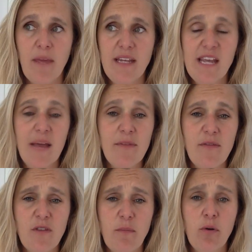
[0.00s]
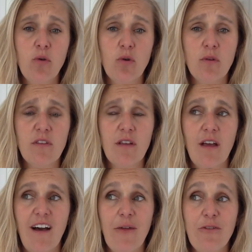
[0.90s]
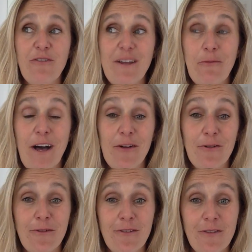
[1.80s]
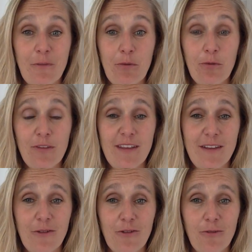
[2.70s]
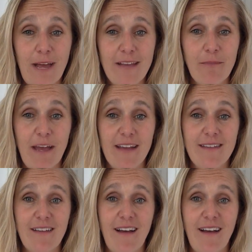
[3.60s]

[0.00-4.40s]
In terms of support, I was really well supported on all aspects.